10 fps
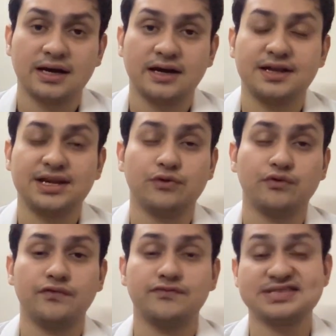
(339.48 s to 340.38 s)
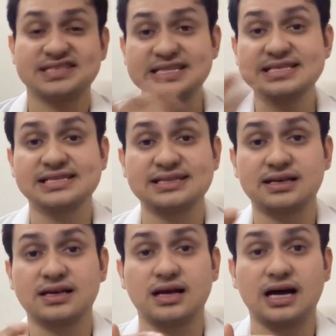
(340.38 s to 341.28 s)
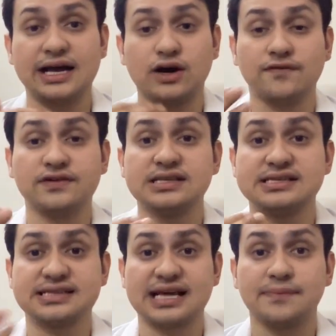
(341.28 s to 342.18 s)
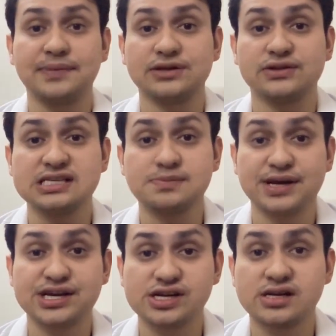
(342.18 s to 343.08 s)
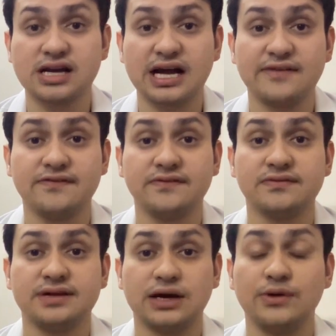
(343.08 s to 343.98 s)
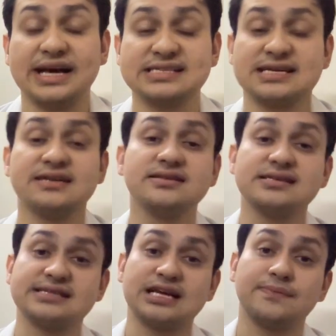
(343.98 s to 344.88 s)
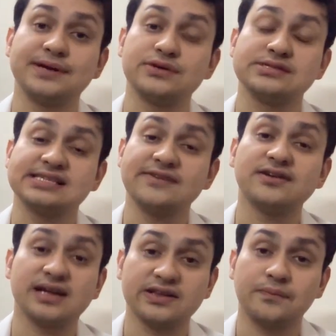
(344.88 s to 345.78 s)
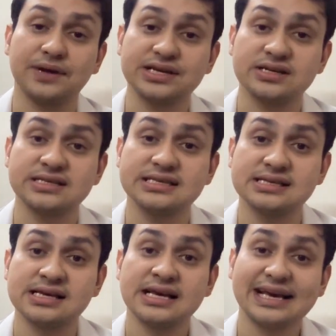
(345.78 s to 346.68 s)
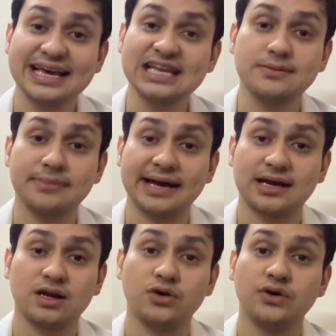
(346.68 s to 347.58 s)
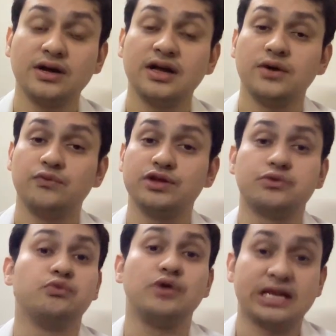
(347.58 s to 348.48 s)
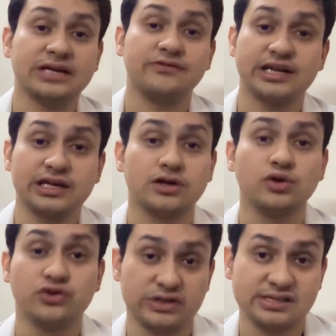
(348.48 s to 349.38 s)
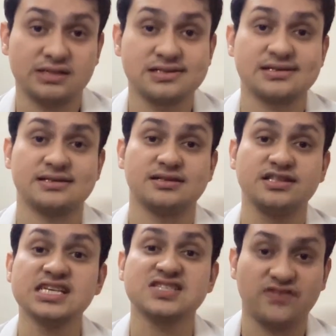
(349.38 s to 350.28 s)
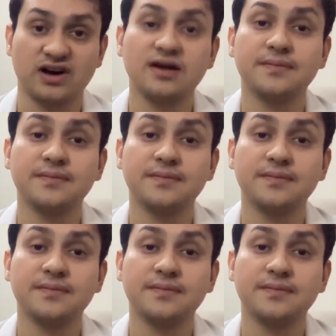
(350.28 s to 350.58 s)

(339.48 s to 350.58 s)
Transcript: Now, since I offer this therapy to this patient, I have now extended this therapy to several other patients in Mangalore with very, very good results thus far.